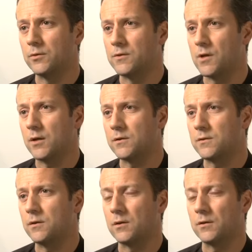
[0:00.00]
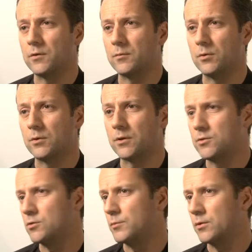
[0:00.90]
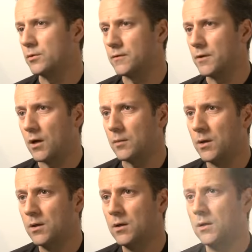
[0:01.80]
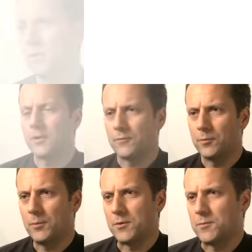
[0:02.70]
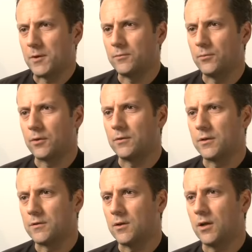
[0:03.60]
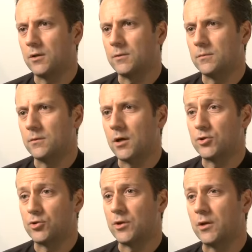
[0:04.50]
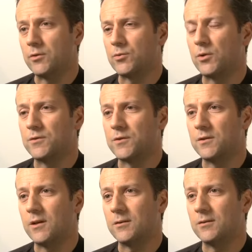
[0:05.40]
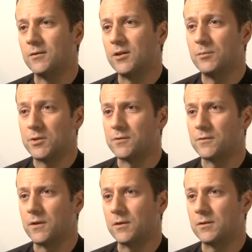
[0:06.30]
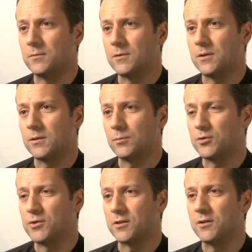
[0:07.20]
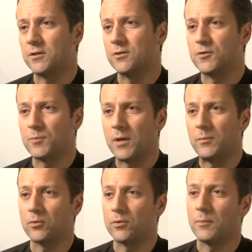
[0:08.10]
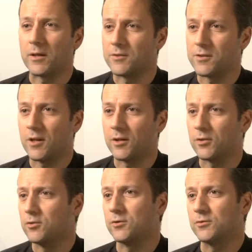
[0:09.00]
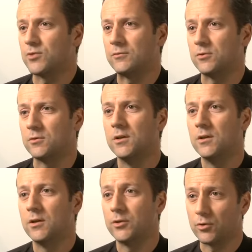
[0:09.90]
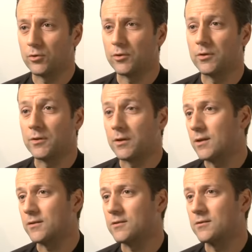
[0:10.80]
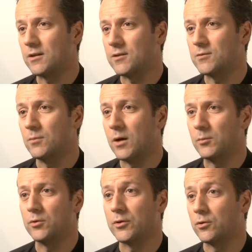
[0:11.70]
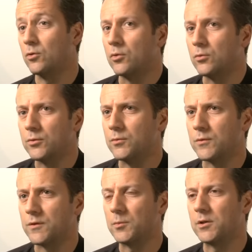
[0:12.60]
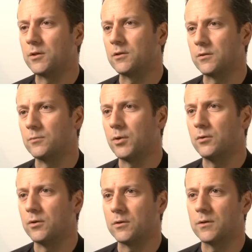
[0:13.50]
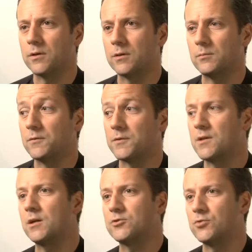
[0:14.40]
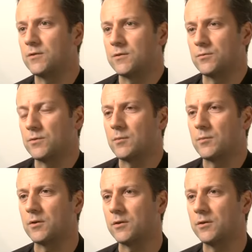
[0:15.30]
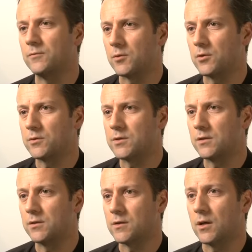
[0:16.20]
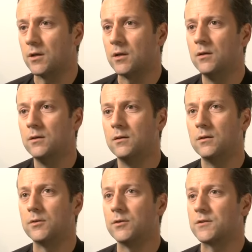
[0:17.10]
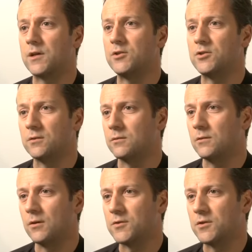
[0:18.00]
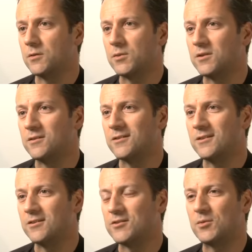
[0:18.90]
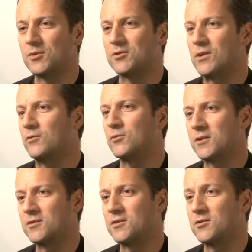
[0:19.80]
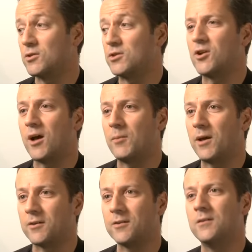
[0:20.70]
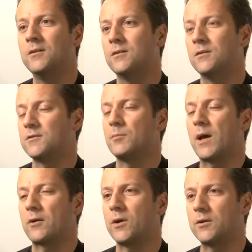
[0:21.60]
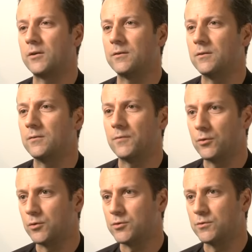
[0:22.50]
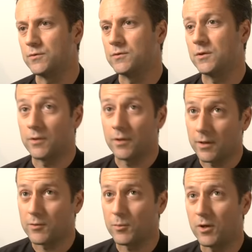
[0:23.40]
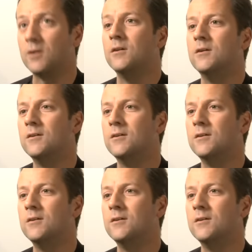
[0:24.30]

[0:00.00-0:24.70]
good designers to deliver the building in a short period of time. I think from my perspective, one of the things that I enjoy now is when you see the images of that project in a newspaper or a magazine article on travel, and you look at it and you think that's my building, or you see a particular component. The facade trusses was something I did from concept design, and the station, I've seen them in some of the travel magazines or in Time Out as a background in photo shoots, and you think that's my